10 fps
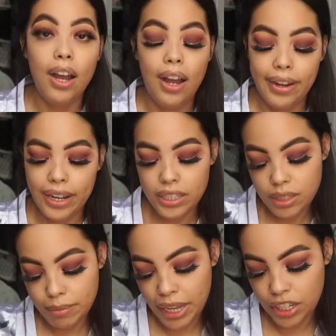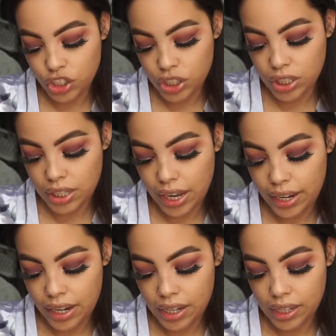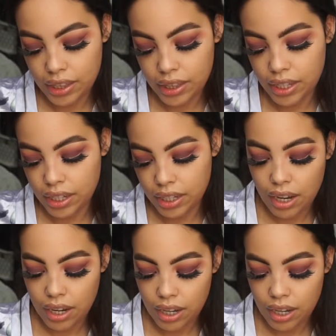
I got some lashes. I got the